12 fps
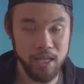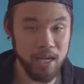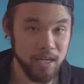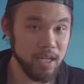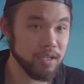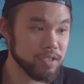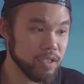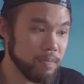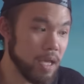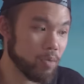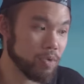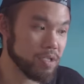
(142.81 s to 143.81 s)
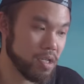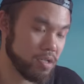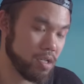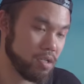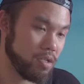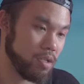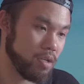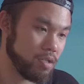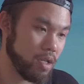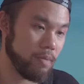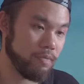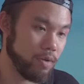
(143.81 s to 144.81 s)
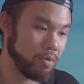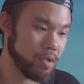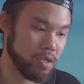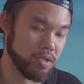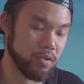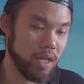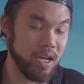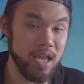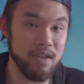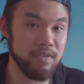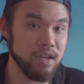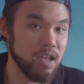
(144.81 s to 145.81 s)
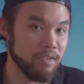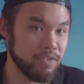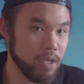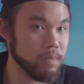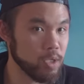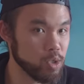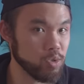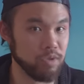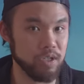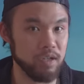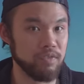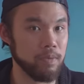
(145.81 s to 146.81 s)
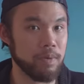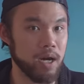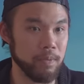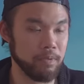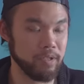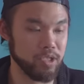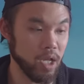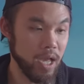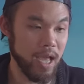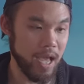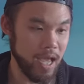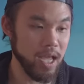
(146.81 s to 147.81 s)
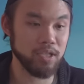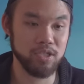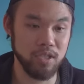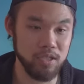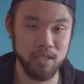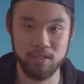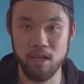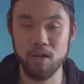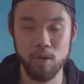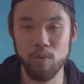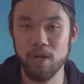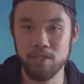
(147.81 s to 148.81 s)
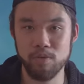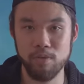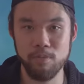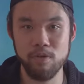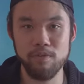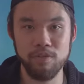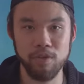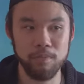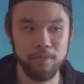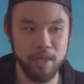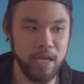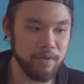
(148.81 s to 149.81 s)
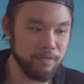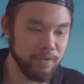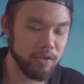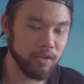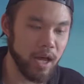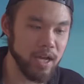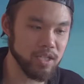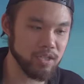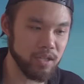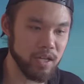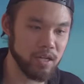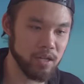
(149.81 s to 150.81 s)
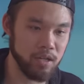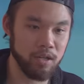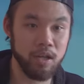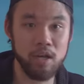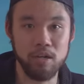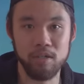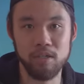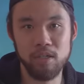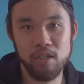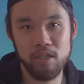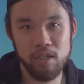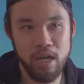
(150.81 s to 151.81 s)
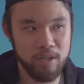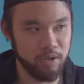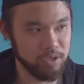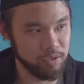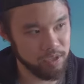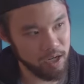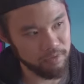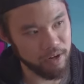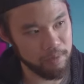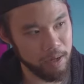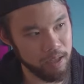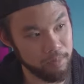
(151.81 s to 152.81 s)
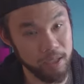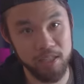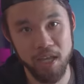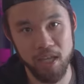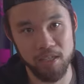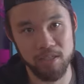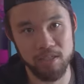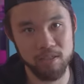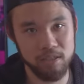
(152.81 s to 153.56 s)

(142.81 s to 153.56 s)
The idea is to make resistance seem futile, so that even if the majority of the populace hates the dictator and wants to remove them, they feel isolated and alone, and also terrified by the big tanks.